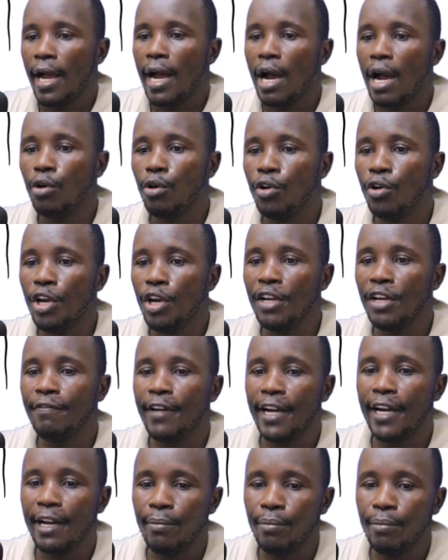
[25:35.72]
Outgoing
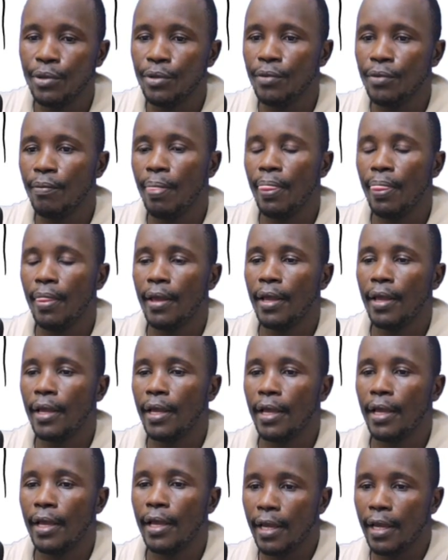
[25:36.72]
variable
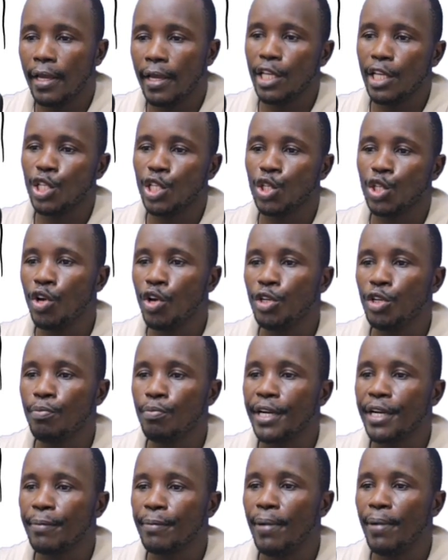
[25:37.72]
is going to
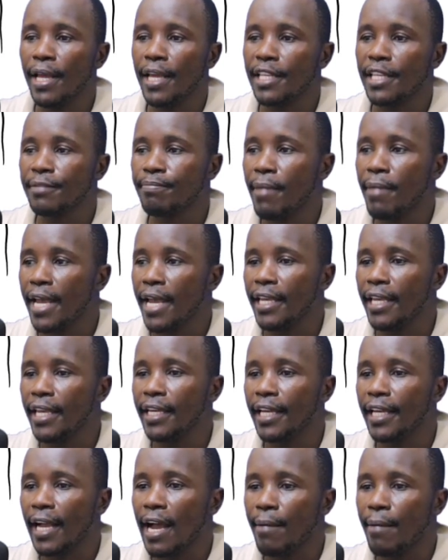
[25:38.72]
be replaced by
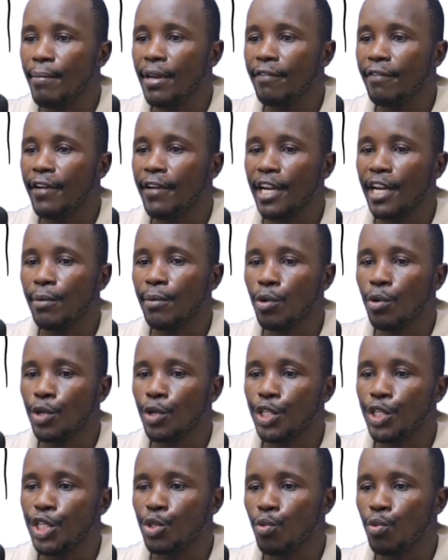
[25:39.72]
incoming variable,
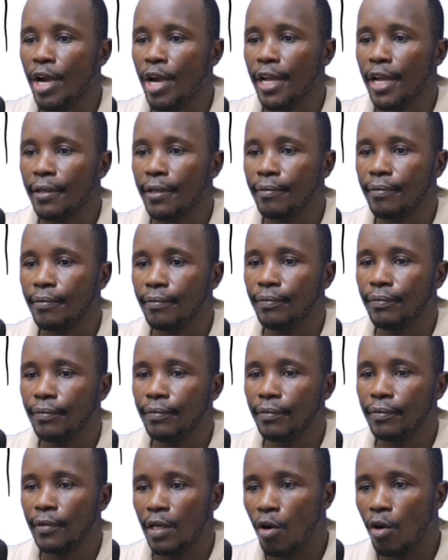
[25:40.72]
which is y.
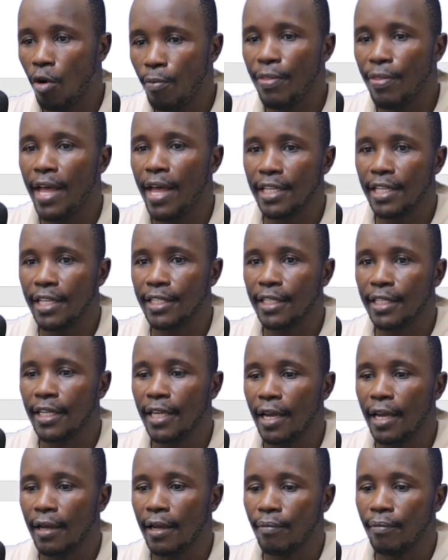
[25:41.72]
Hope that is
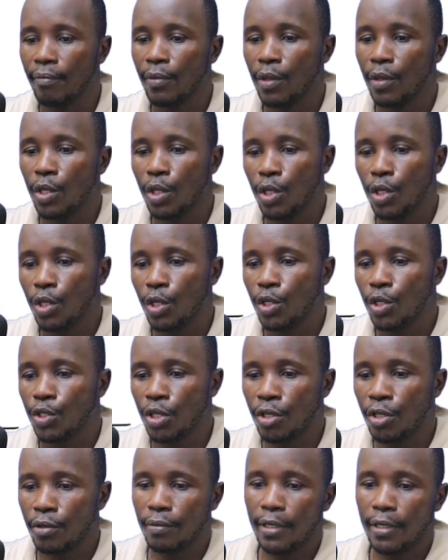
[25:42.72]
clear.
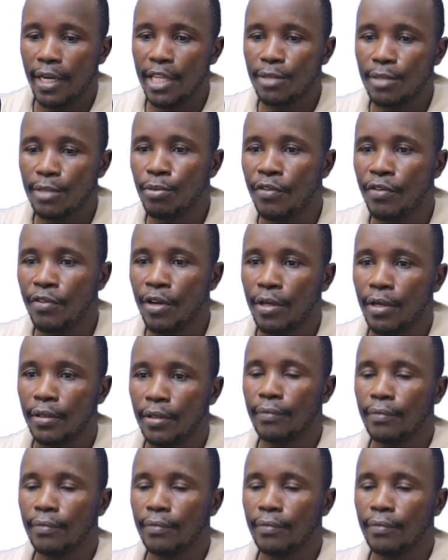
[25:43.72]
So let's move on.